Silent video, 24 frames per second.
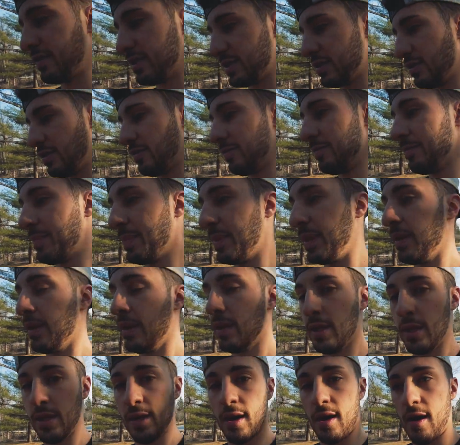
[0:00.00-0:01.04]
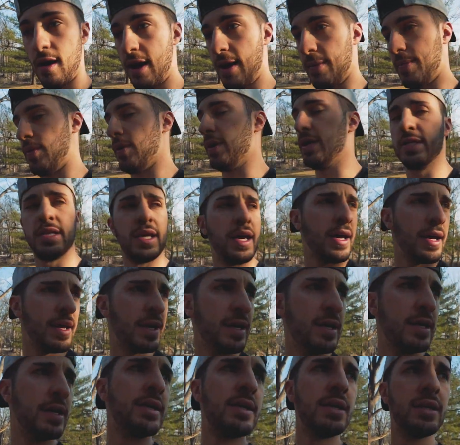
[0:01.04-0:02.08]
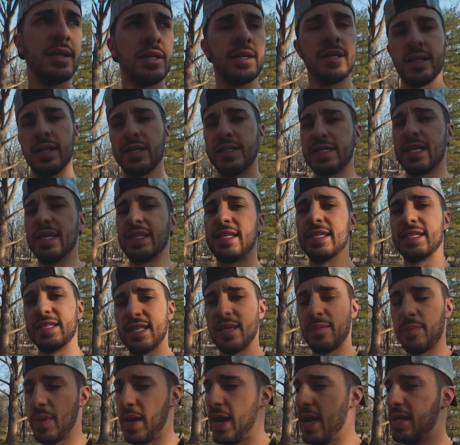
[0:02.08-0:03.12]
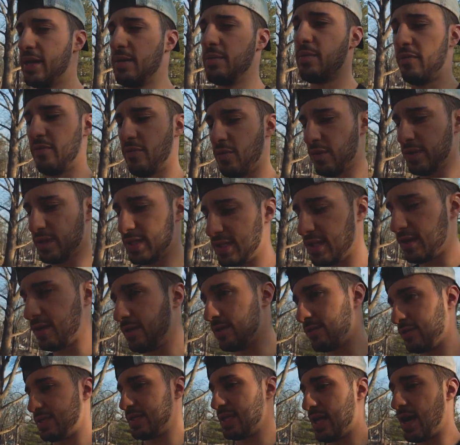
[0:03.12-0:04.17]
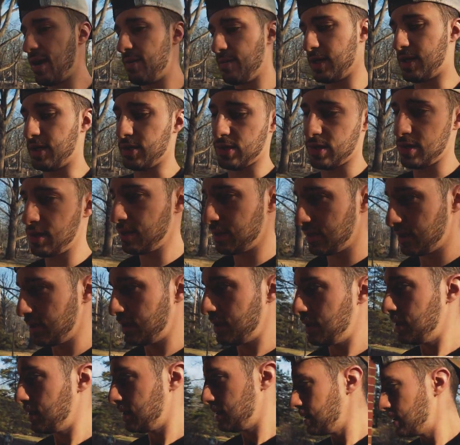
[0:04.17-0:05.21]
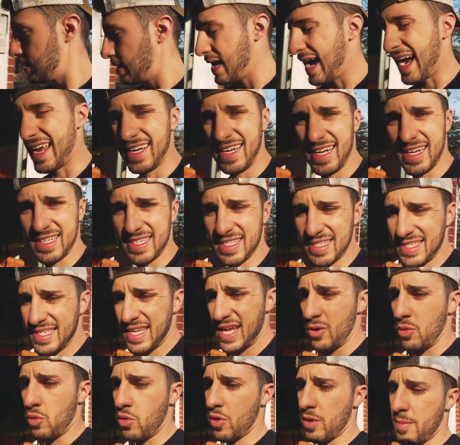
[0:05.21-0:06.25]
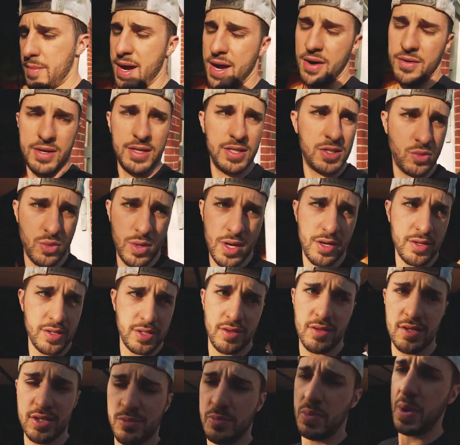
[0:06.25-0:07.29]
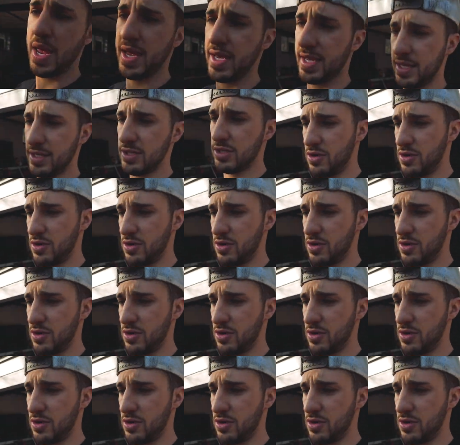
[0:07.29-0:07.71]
So, all right, boys let's get this thing painted before the sun goes down because I need it to stay warm out as well so this paint can